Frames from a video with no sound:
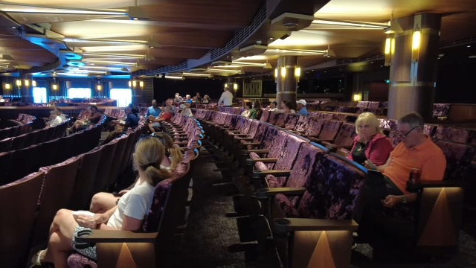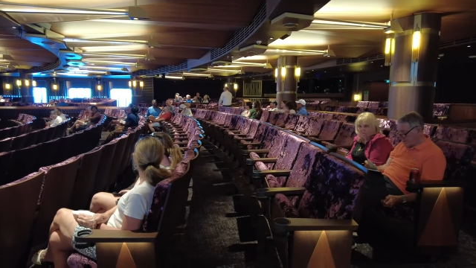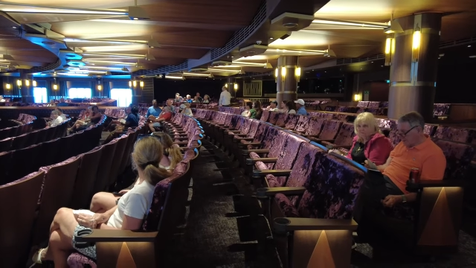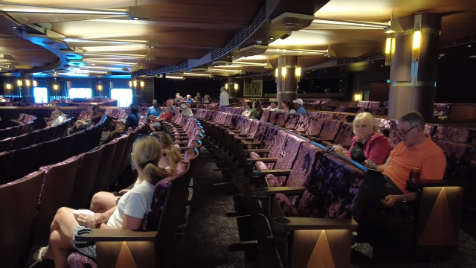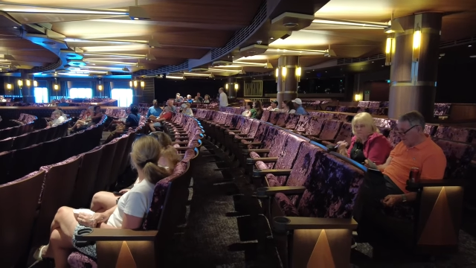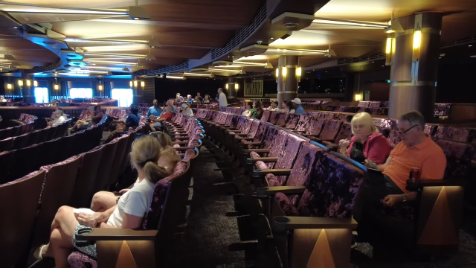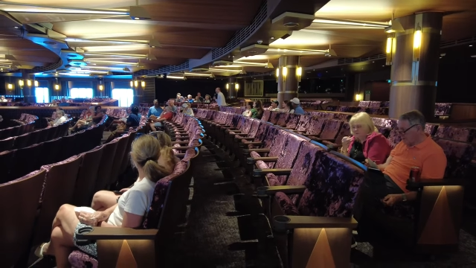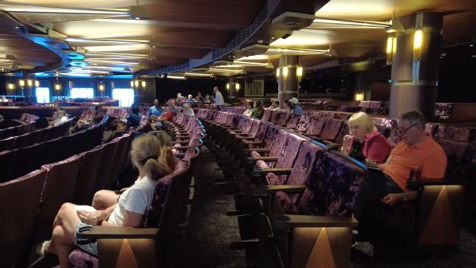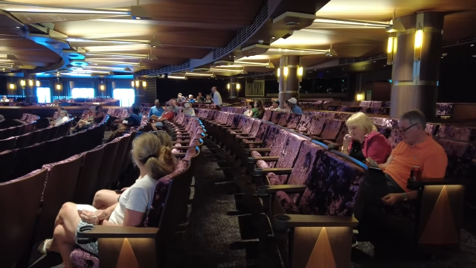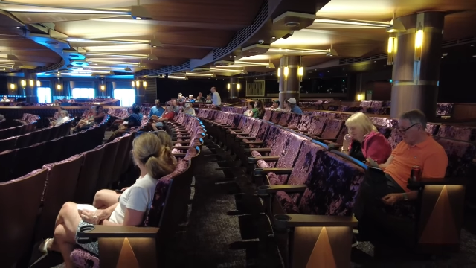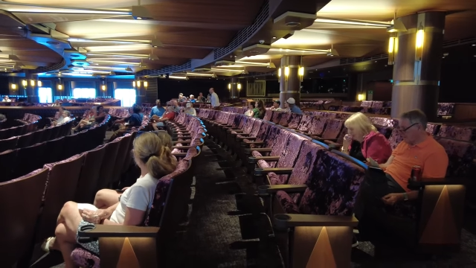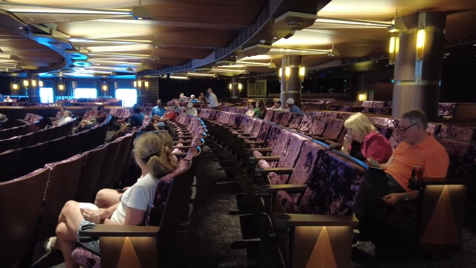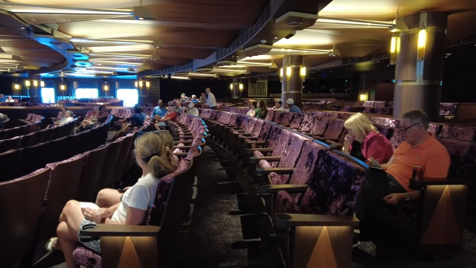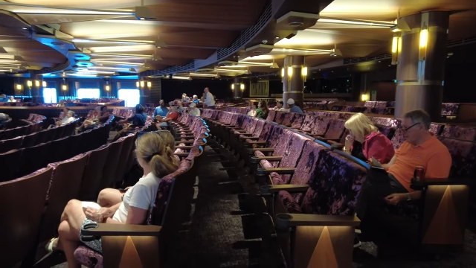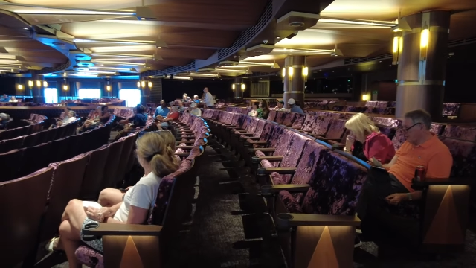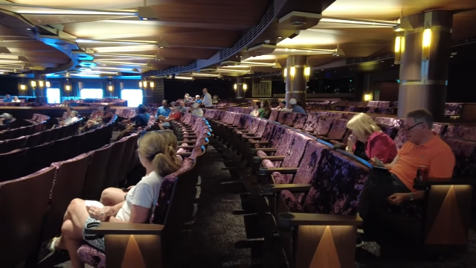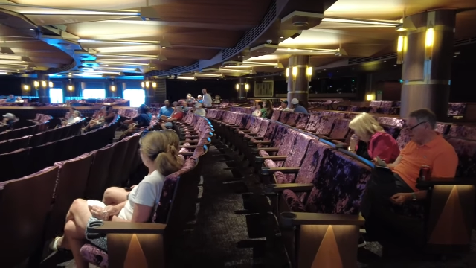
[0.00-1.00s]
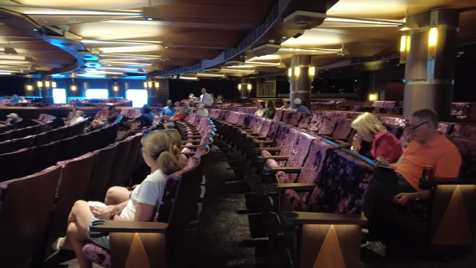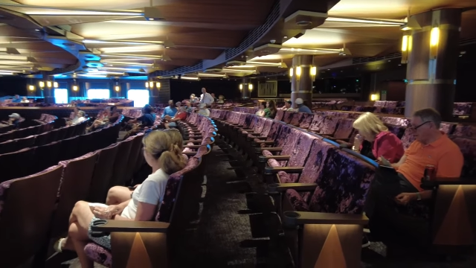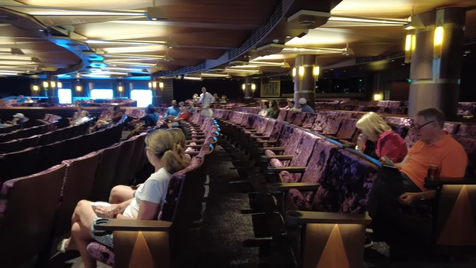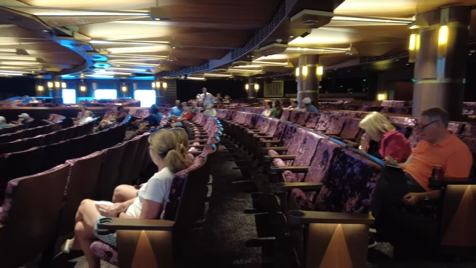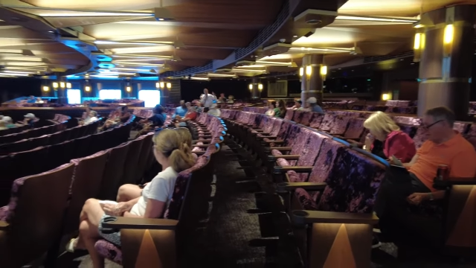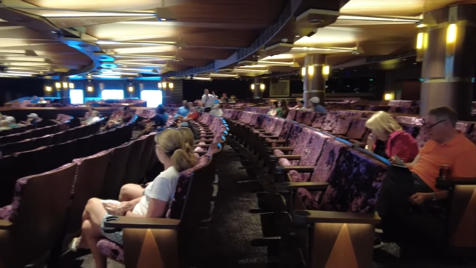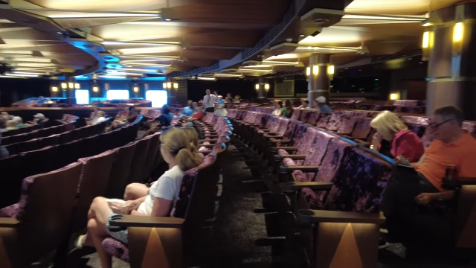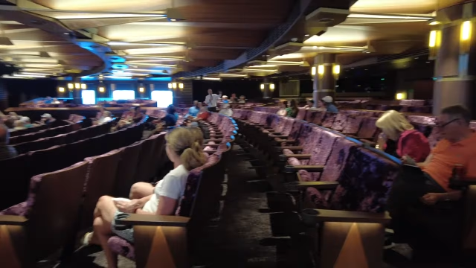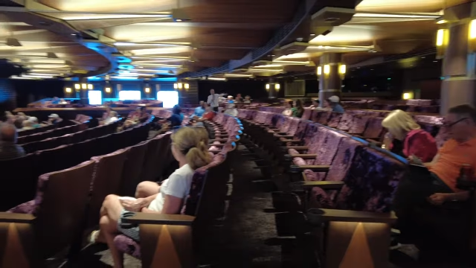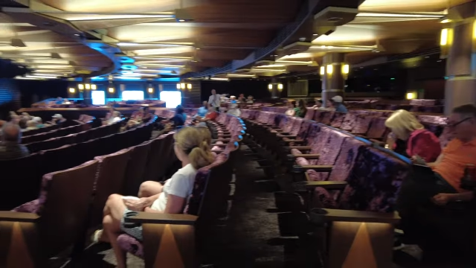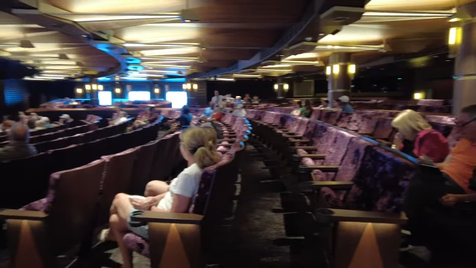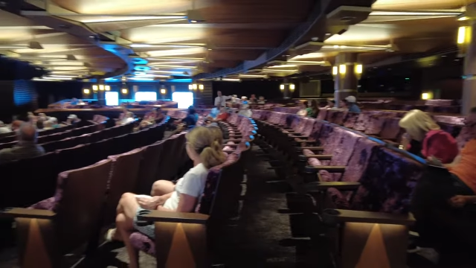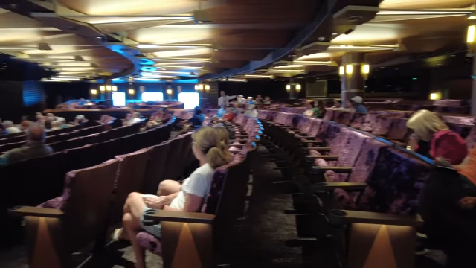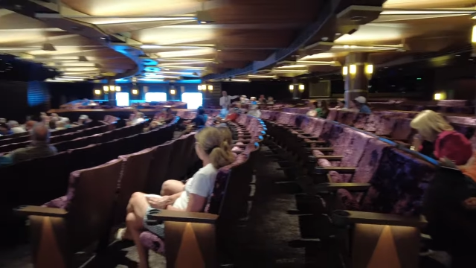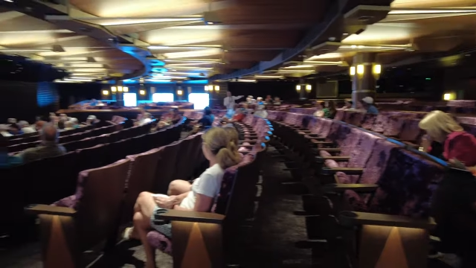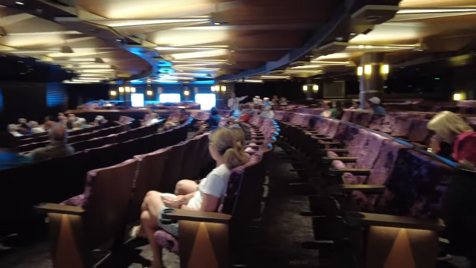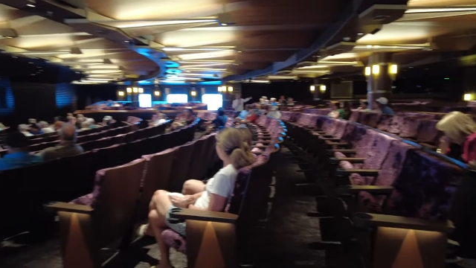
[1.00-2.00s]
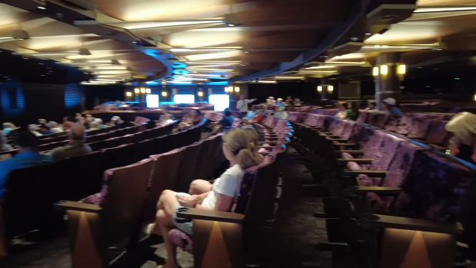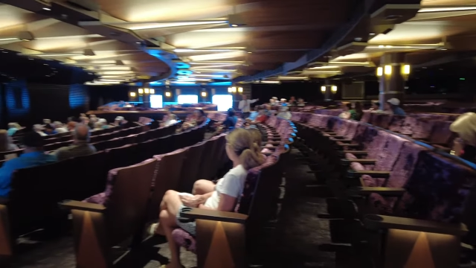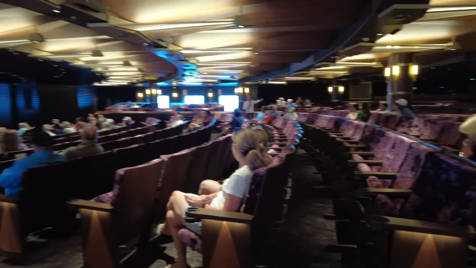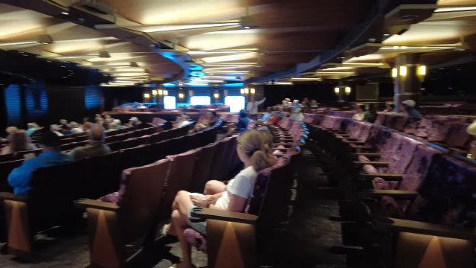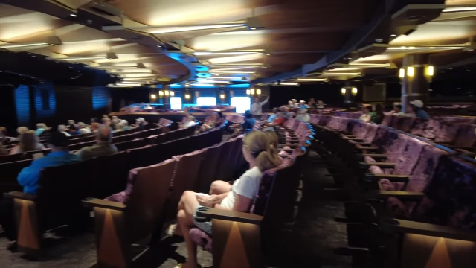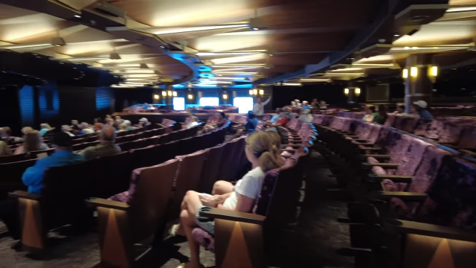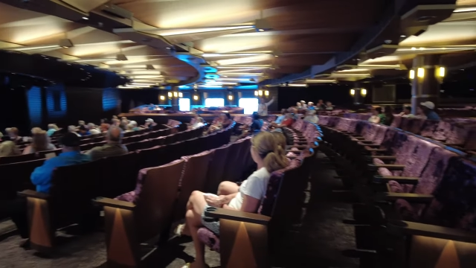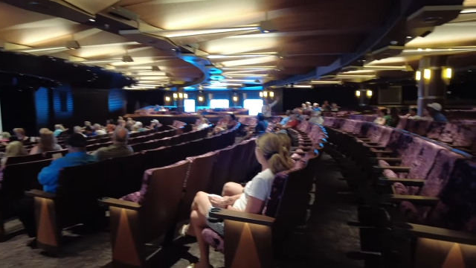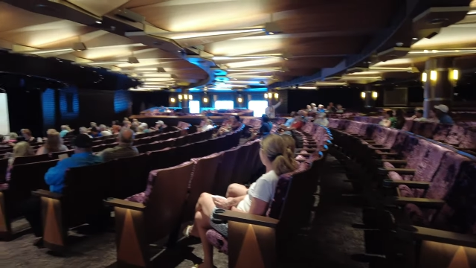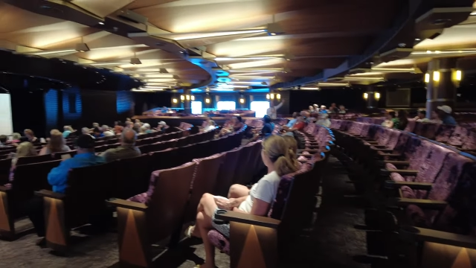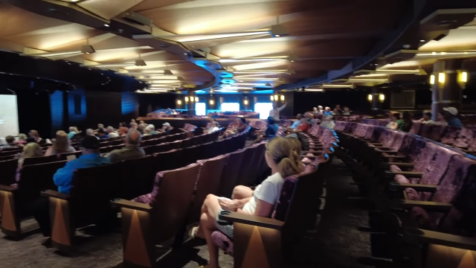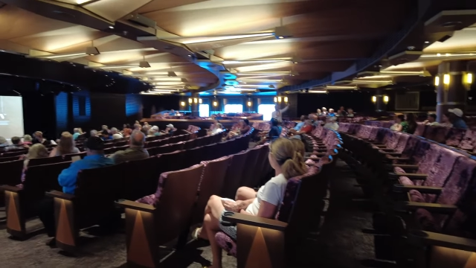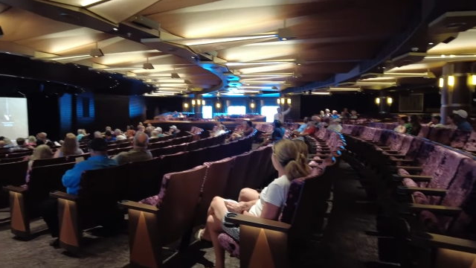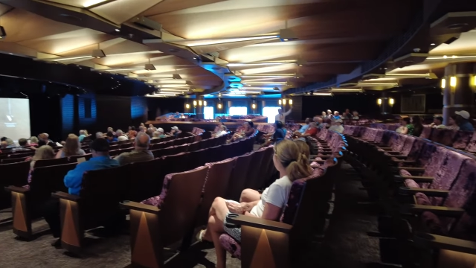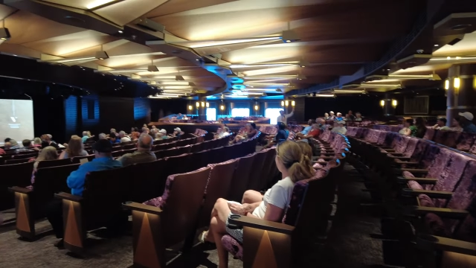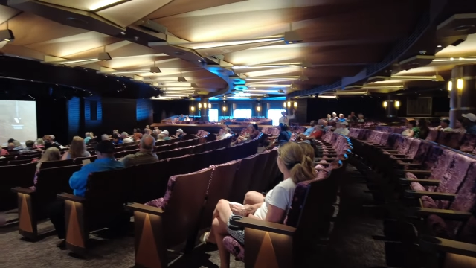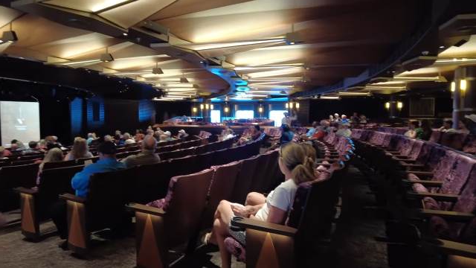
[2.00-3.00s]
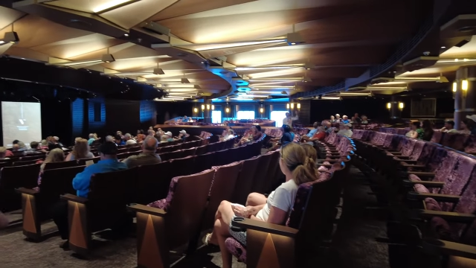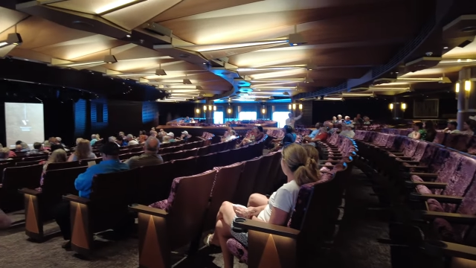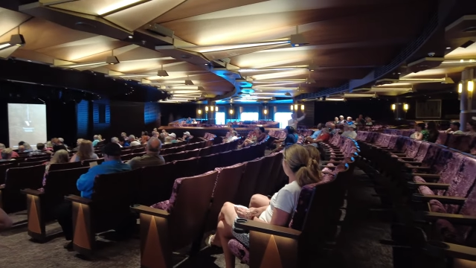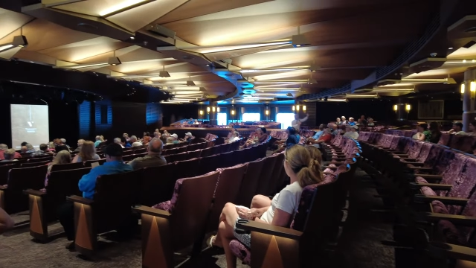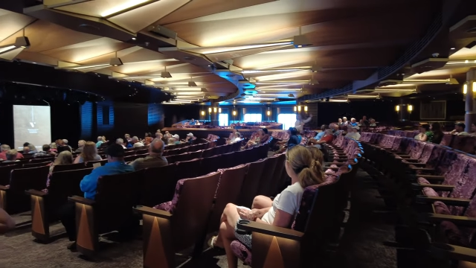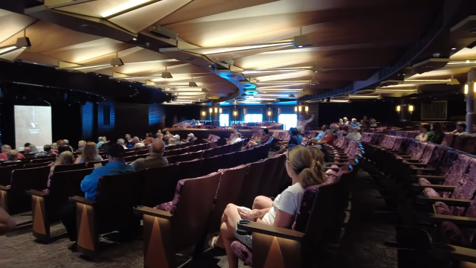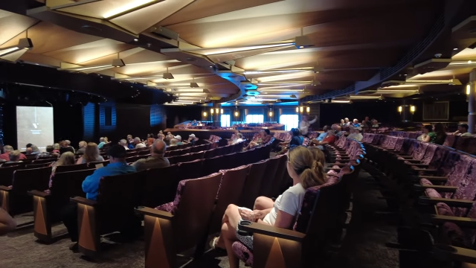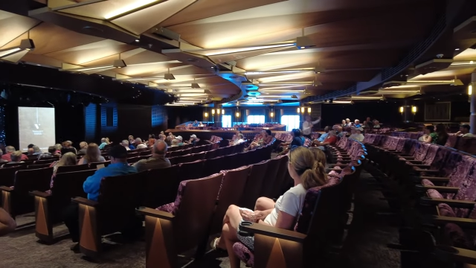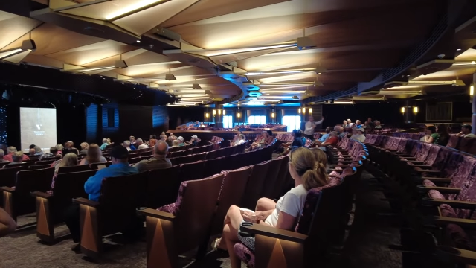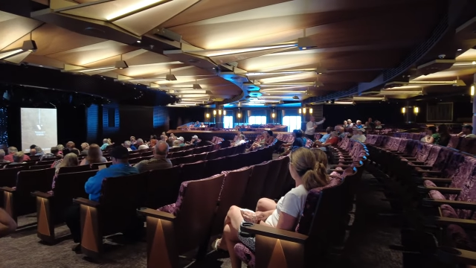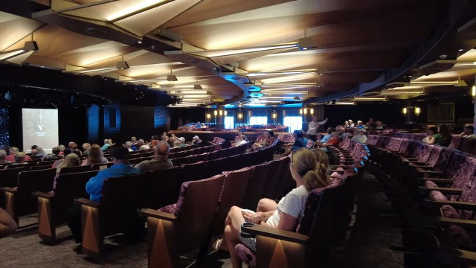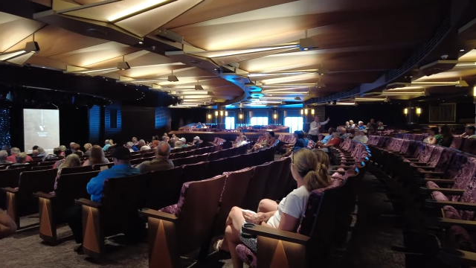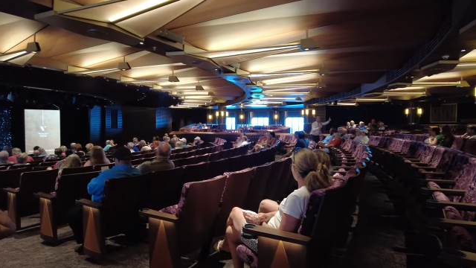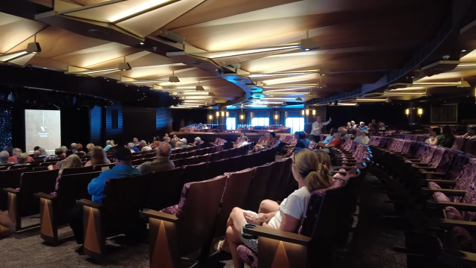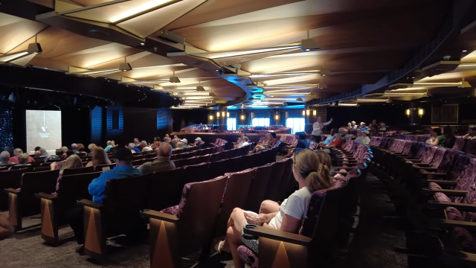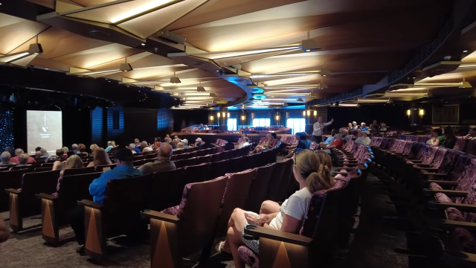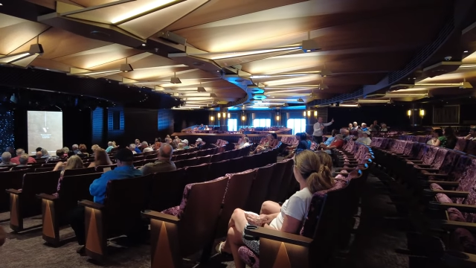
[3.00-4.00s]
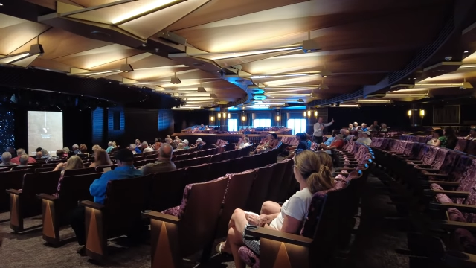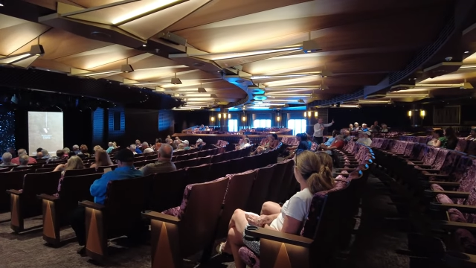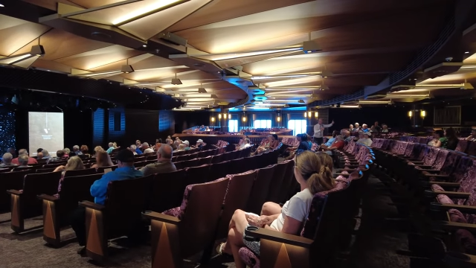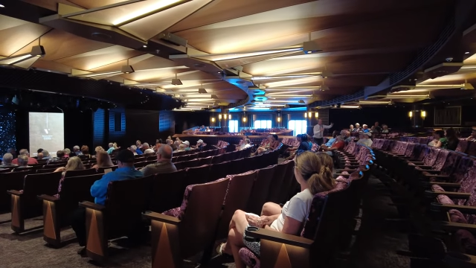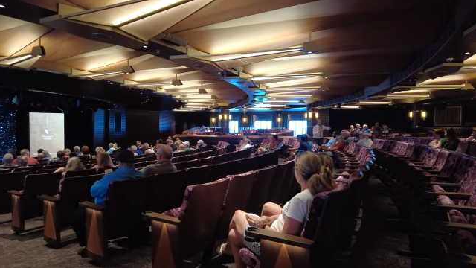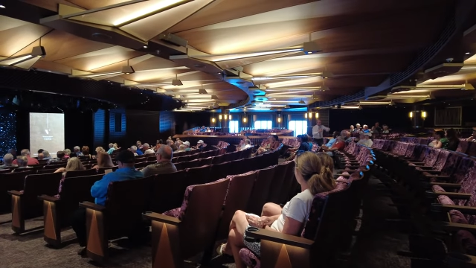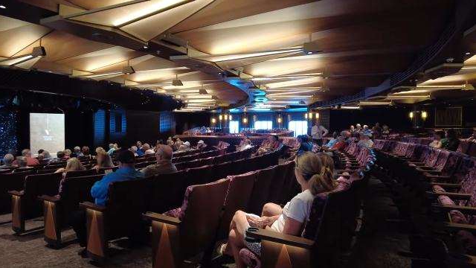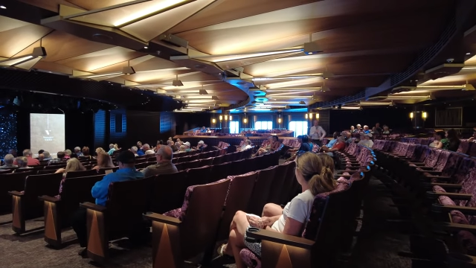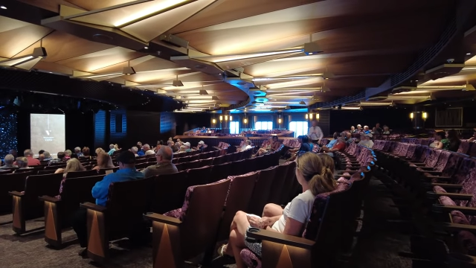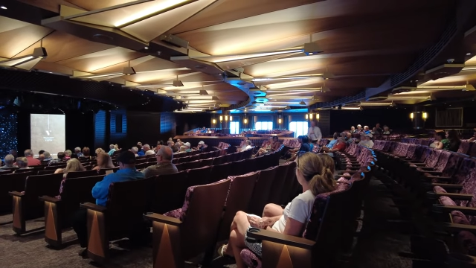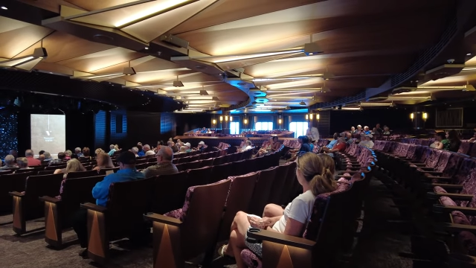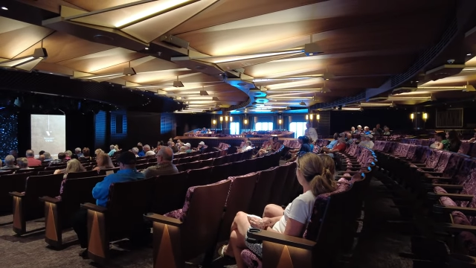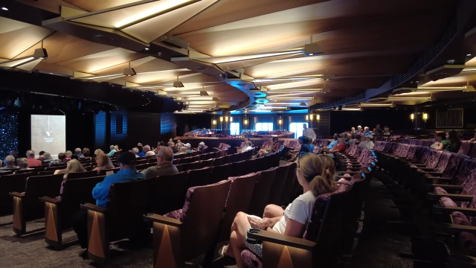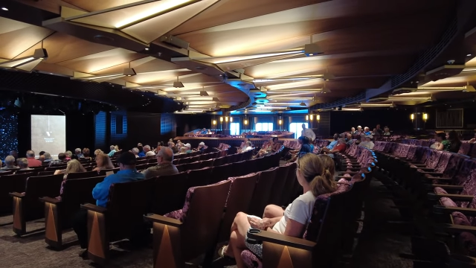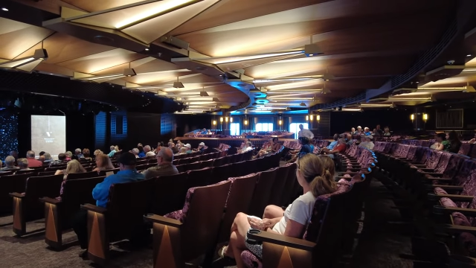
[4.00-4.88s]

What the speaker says: No face is visible, so there are no lips to read.